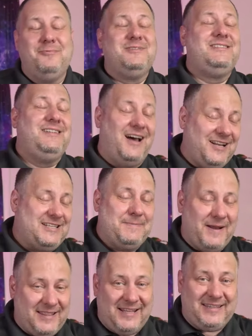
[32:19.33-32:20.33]
Was not
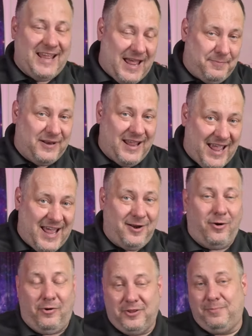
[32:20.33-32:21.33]
expecting that to happen at all.